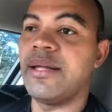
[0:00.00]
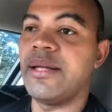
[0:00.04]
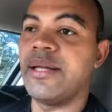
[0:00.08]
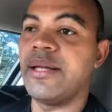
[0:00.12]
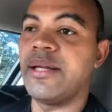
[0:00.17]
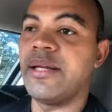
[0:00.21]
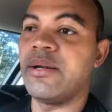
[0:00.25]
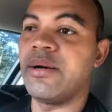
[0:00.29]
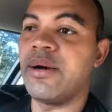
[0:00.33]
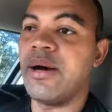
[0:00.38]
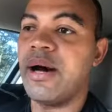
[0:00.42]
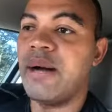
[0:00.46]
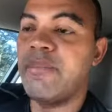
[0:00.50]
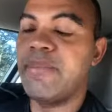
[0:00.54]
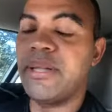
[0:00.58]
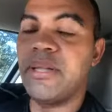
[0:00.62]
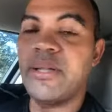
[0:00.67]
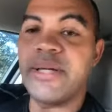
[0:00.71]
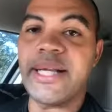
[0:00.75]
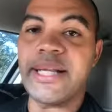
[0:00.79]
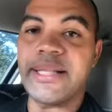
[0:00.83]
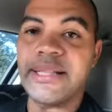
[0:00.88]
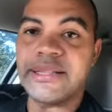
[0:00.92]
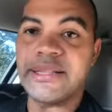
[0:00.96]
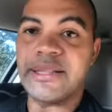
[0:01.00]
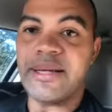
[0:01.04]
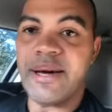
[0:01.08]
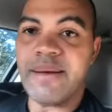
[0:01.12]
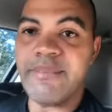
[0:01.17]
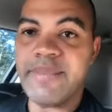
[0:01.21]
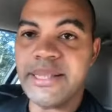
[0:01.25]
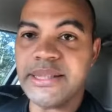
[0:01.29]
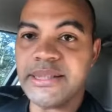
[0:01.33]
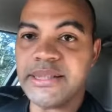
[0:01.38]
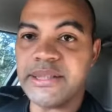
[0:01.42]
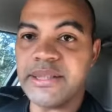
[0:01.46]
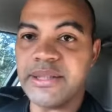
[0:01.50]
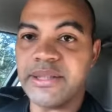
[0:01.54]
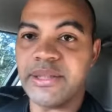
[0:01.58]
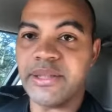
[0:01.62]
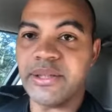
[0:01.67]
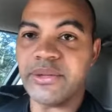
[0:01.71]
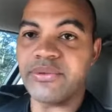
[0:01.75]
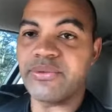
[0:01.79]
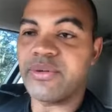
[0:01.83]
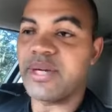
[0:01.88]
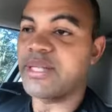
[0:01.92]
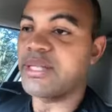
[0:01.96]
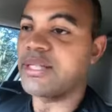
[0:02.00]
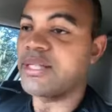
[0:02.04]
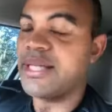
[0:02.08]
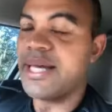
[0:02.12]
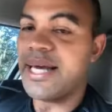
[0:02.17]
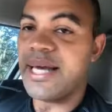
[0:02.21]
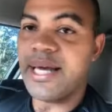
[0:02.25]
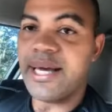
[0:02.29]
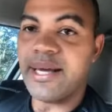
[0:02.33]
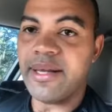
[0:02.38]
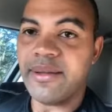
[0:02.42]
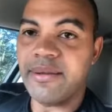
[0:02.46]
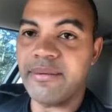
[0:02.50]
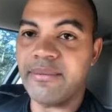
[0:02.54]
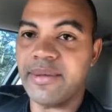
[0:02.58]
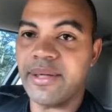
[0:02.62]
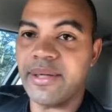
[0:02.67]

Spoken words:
looking at these comments, throughout the day,